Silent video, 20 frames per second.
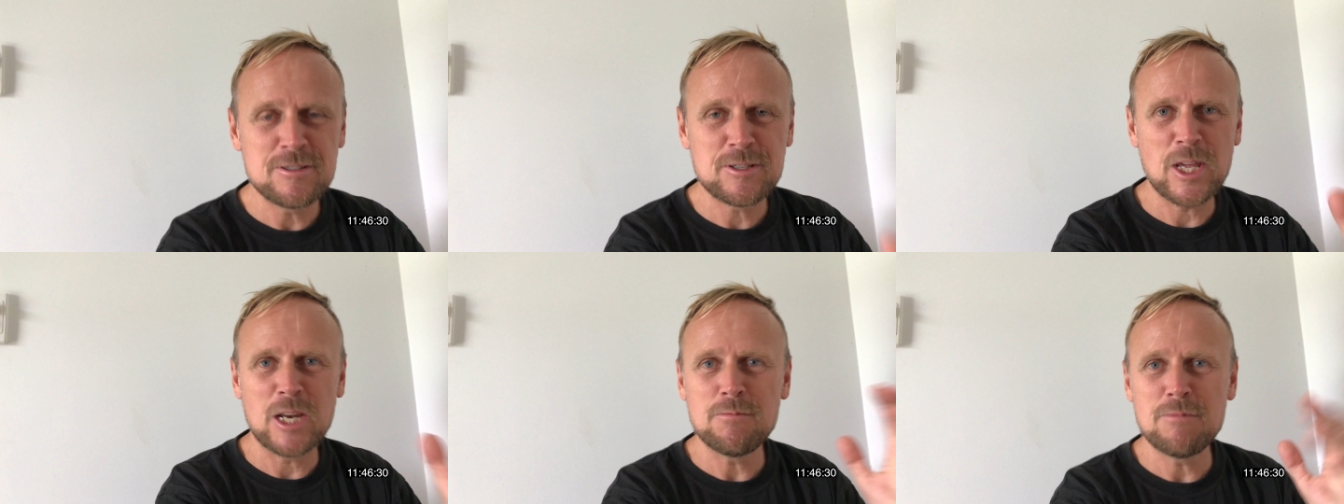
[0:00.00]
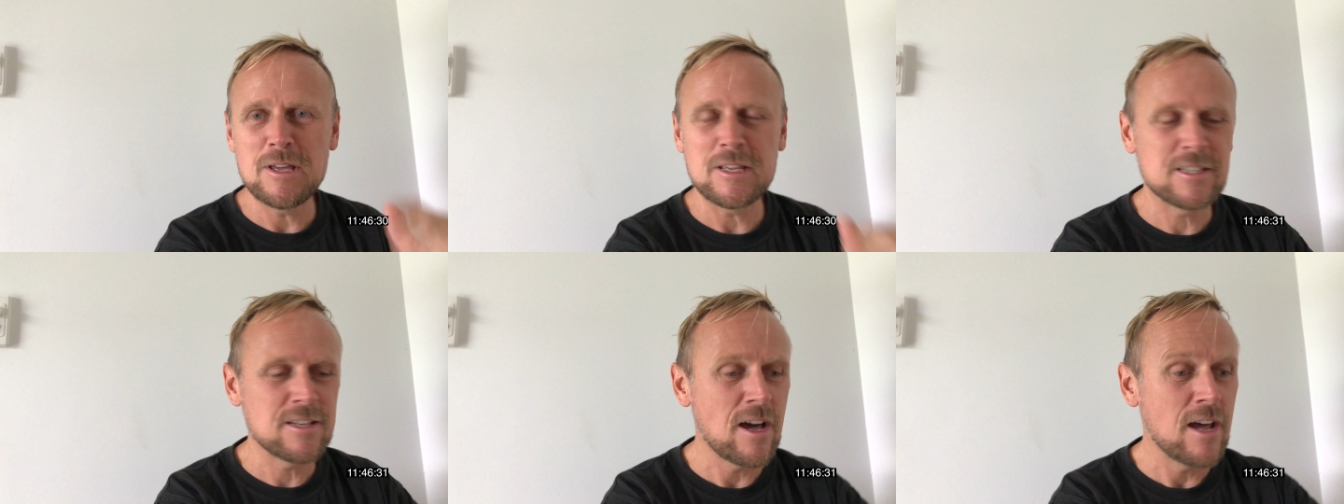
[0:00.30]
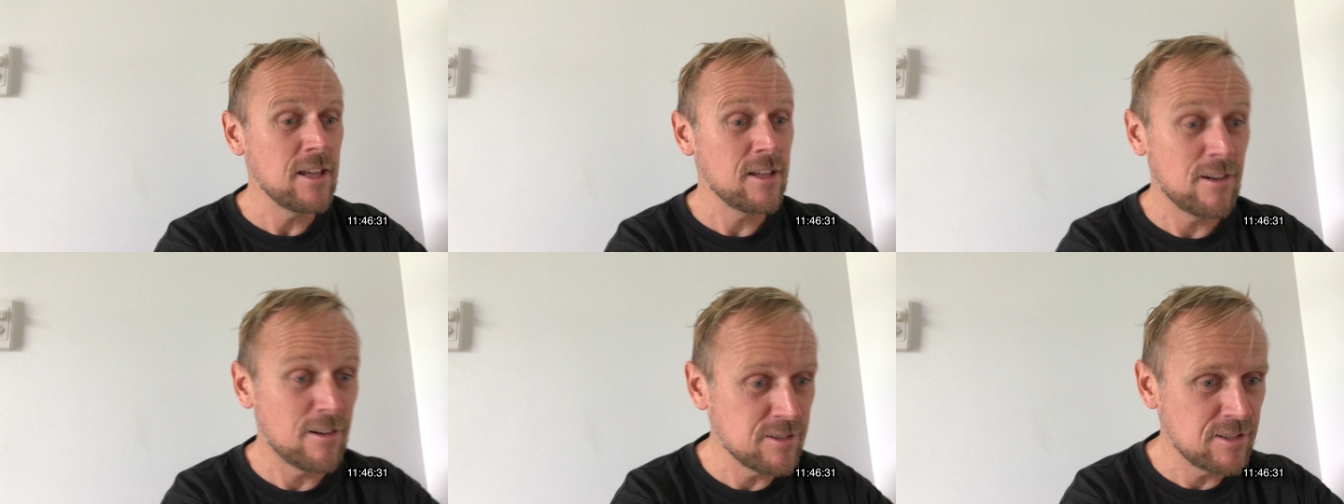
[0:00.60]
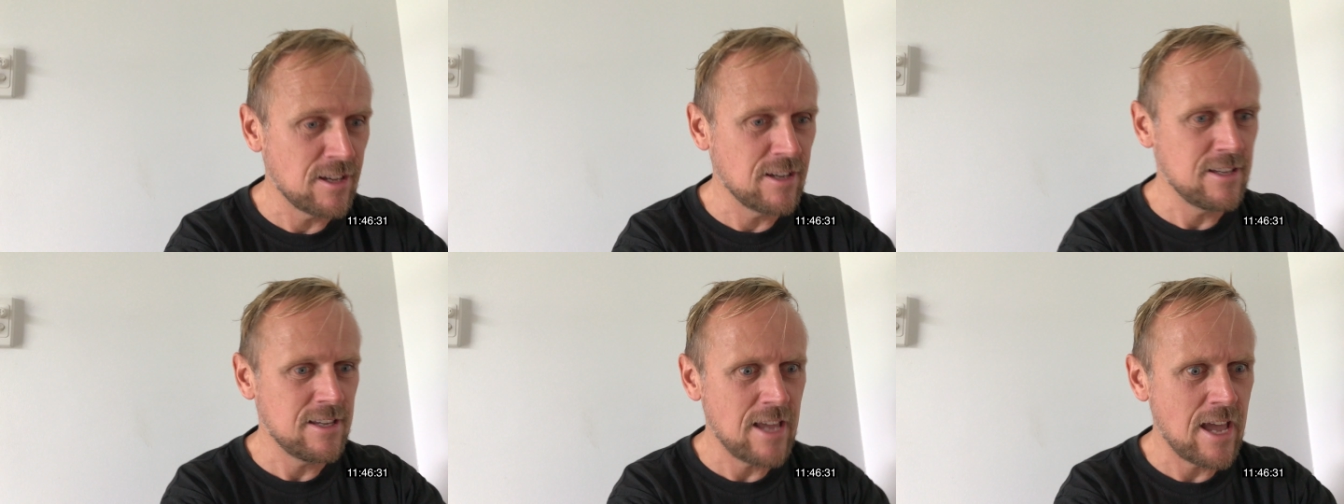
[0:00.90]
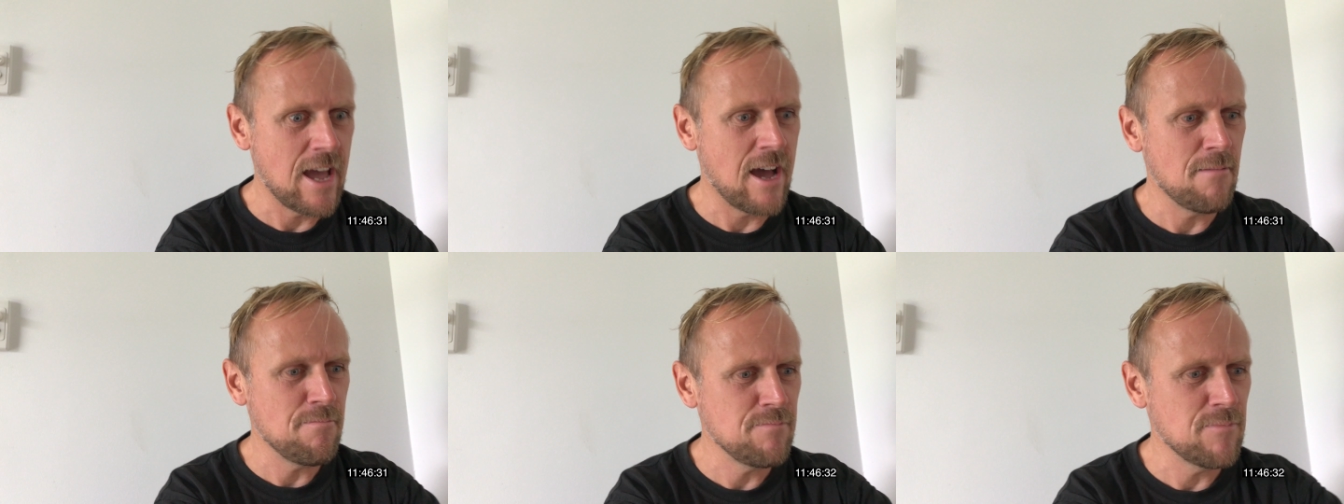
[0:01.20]
It's going to be exciting. And I was like,
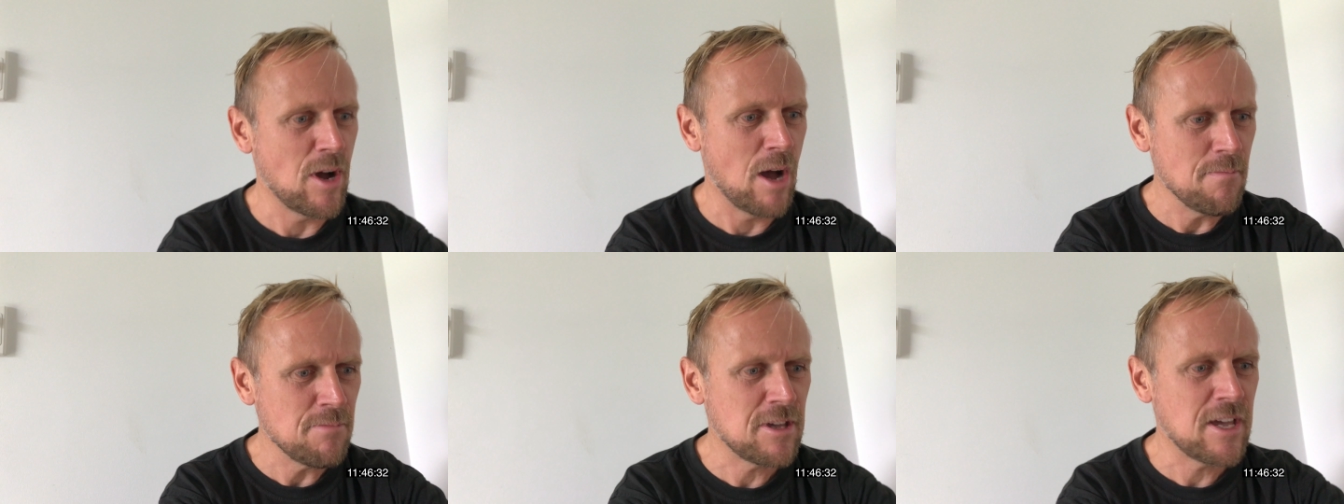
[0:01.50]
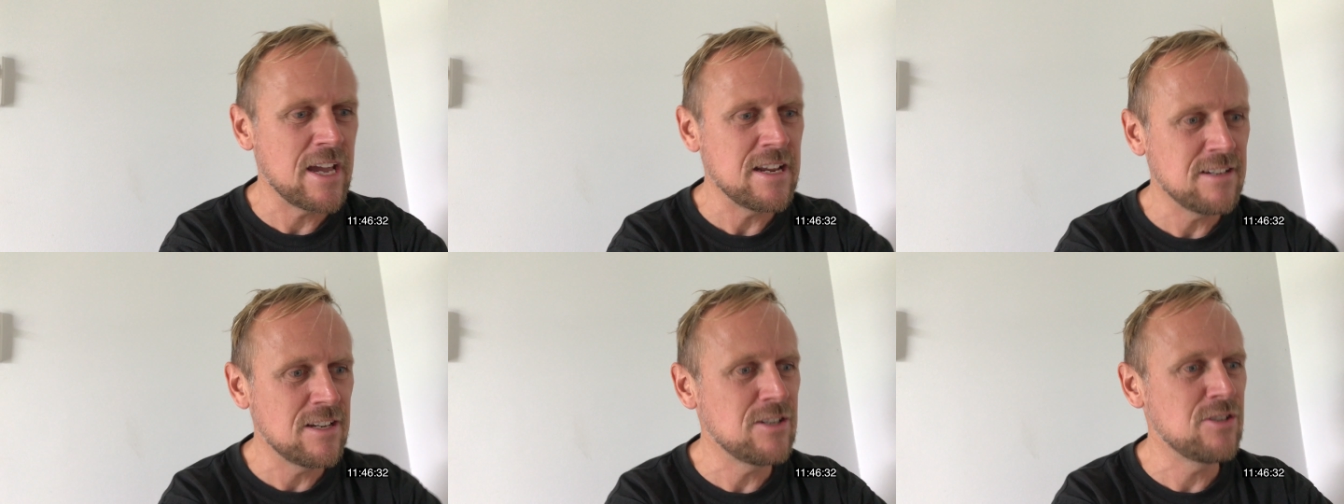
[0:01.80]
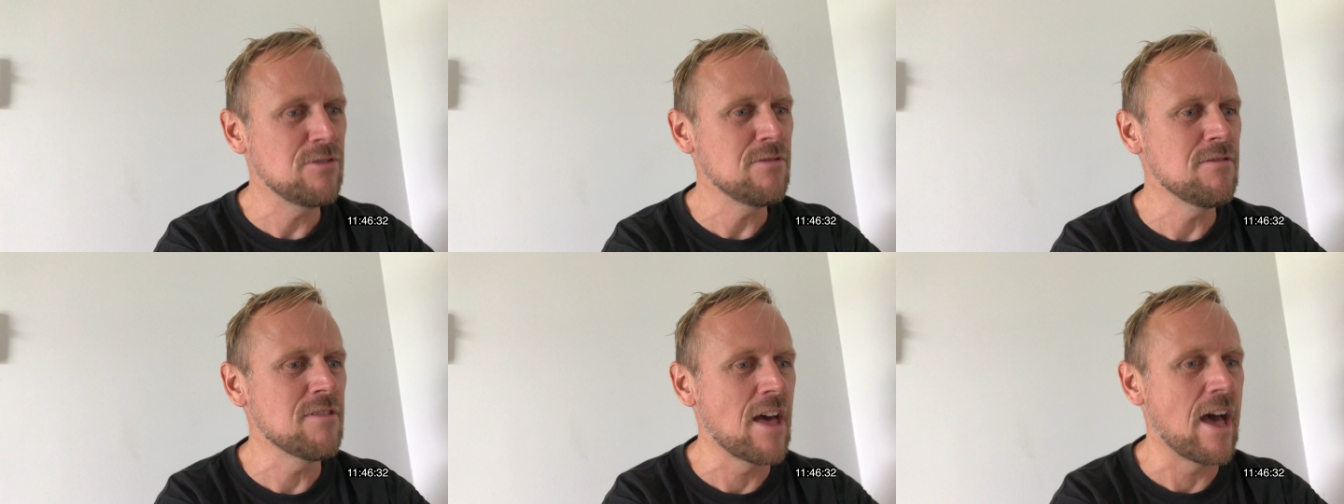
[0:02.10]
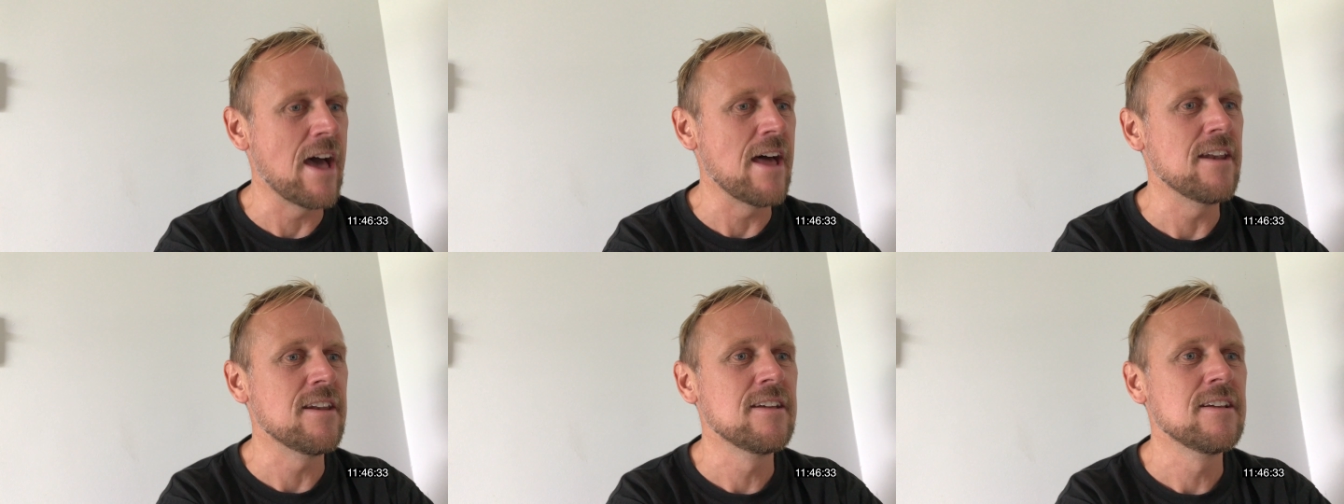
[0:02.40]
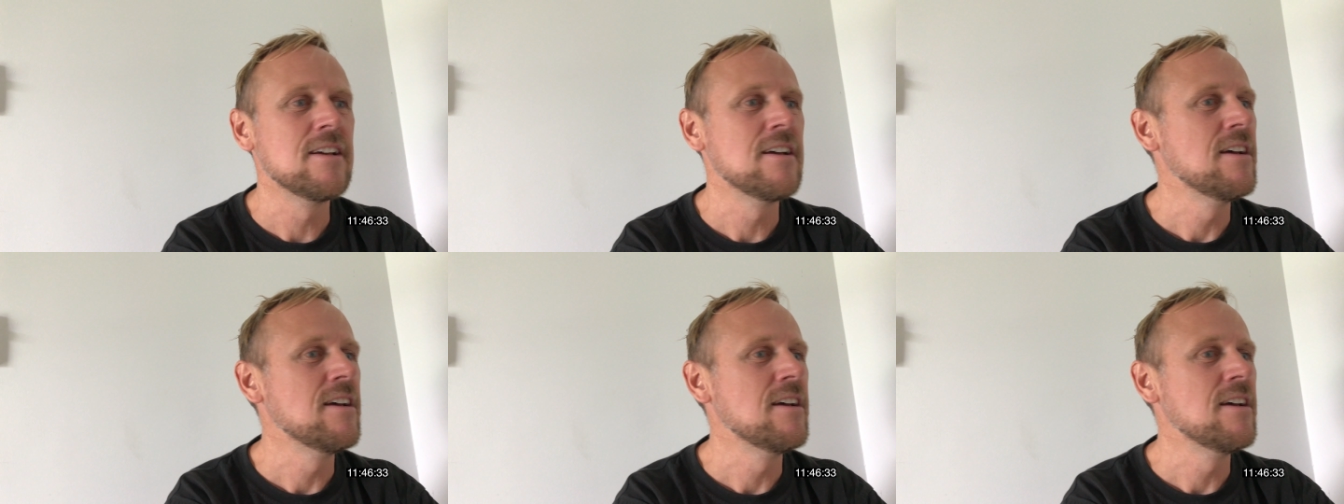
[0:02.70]
yeah, I'm keen to do that.